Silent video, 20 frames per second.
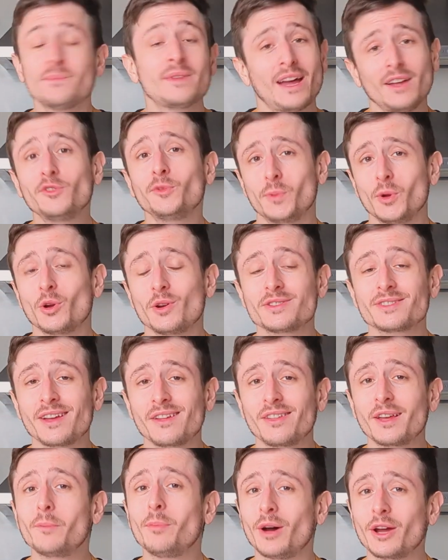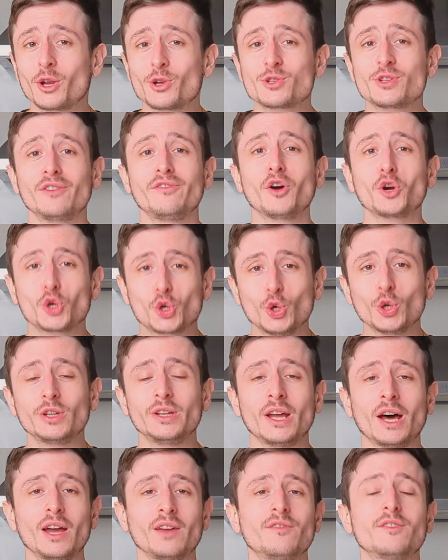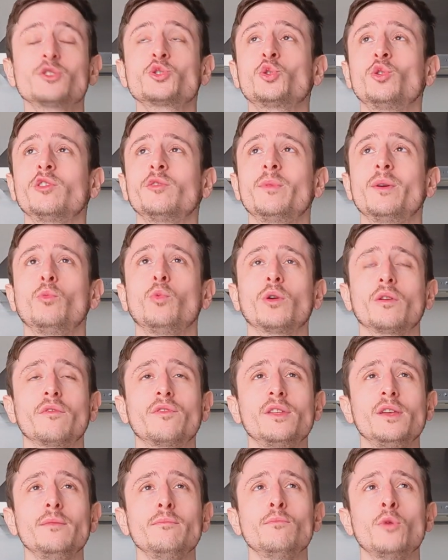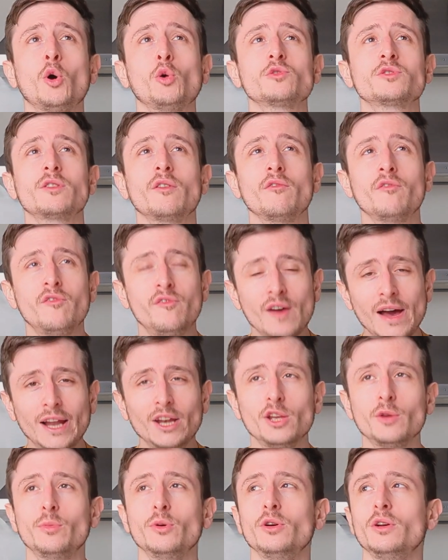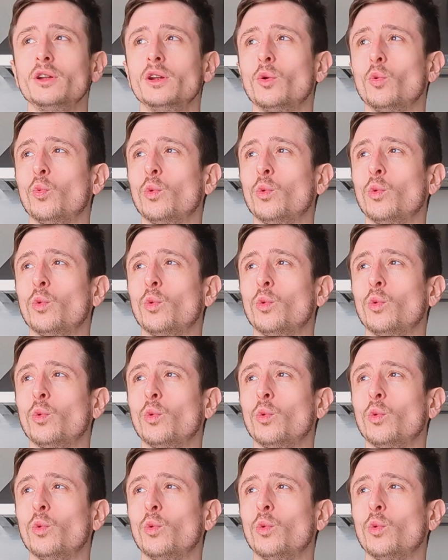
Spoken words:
And to be honest, I think buying yourself a good knife is going to be one of the most valuable,